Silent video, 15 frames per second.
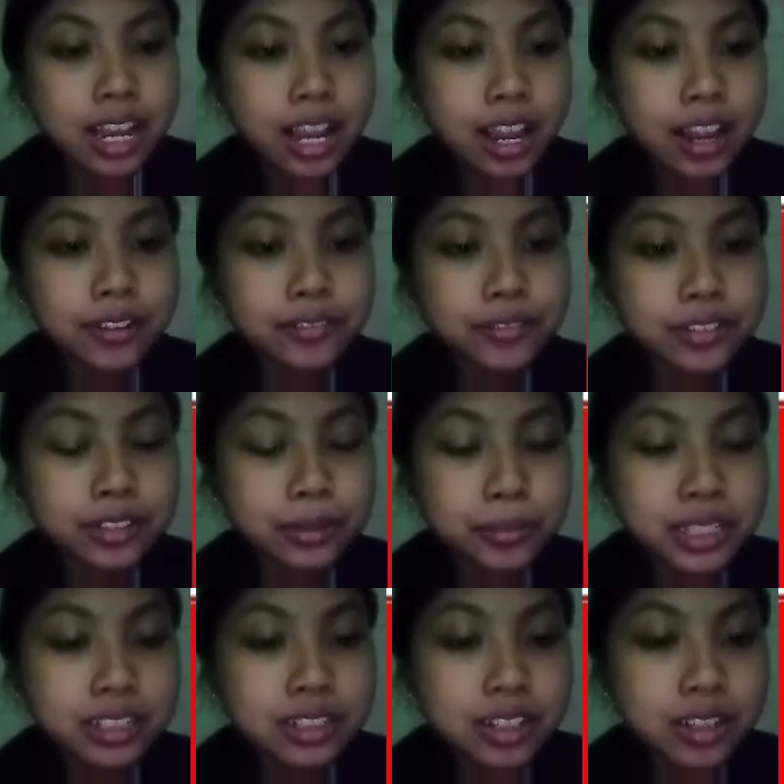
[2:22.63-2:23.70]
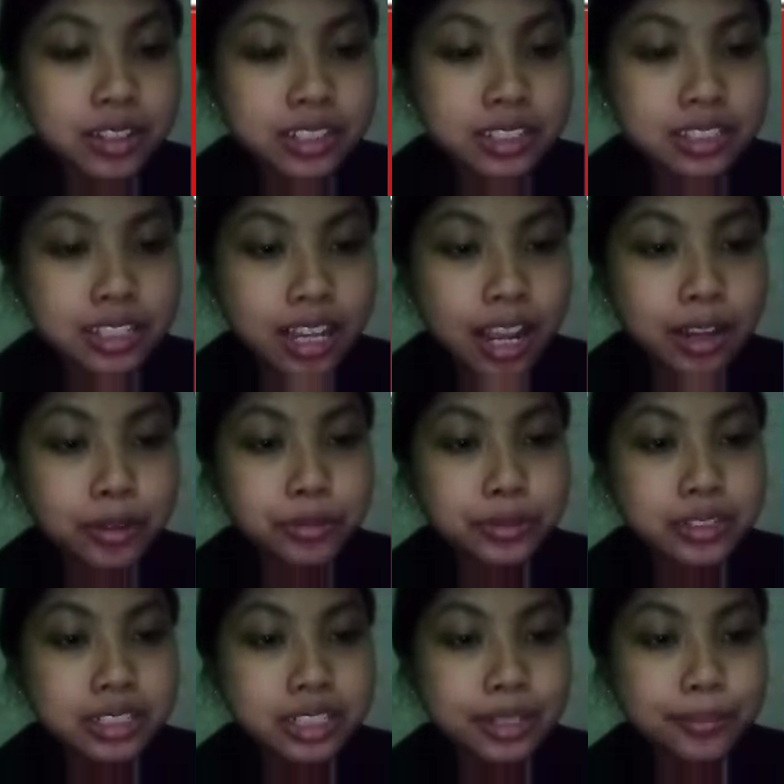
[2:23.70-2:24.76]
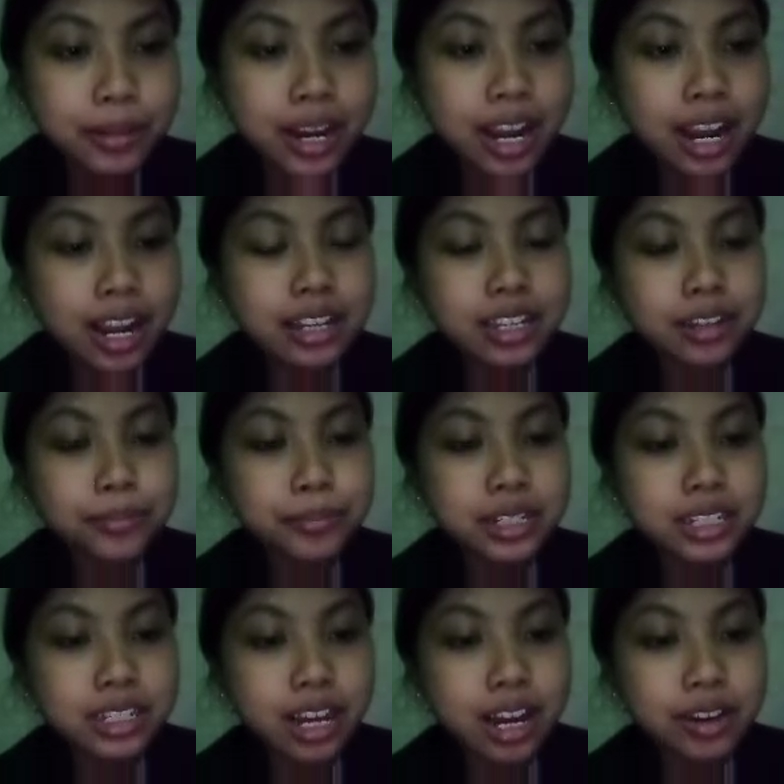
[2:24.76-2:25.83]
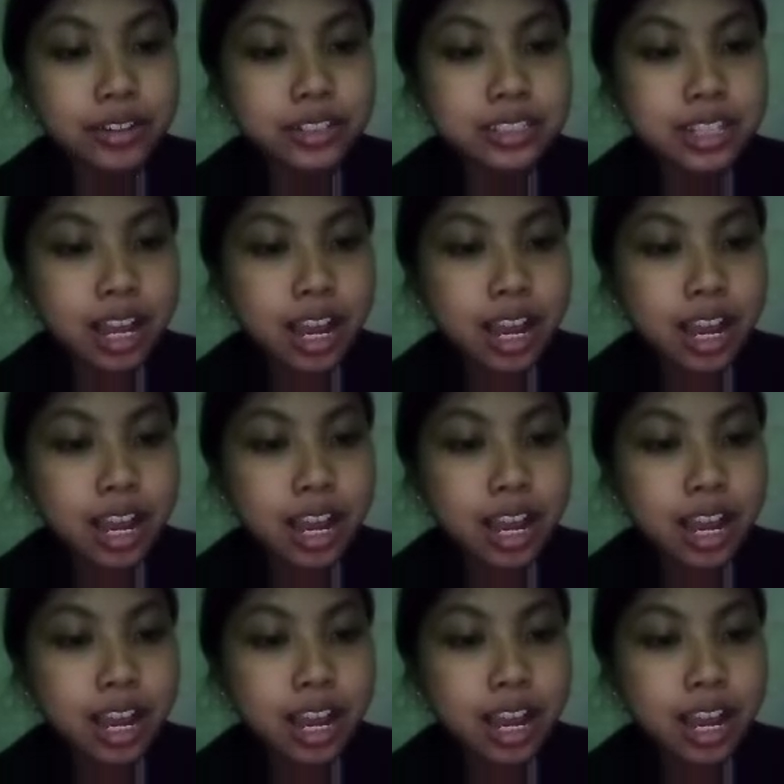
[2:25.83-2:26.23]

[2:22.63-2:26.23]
And for the main clause, I would buy a big house.